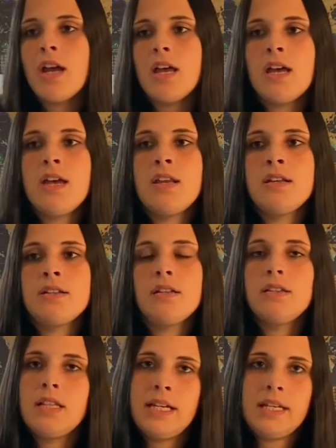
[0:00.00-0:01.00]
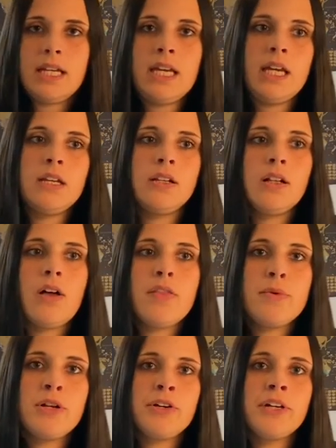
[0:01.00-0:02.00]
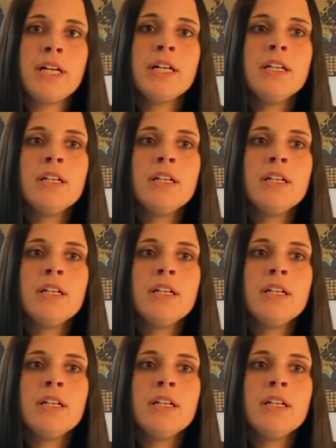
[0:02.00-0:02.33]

and light a candle on the menorah,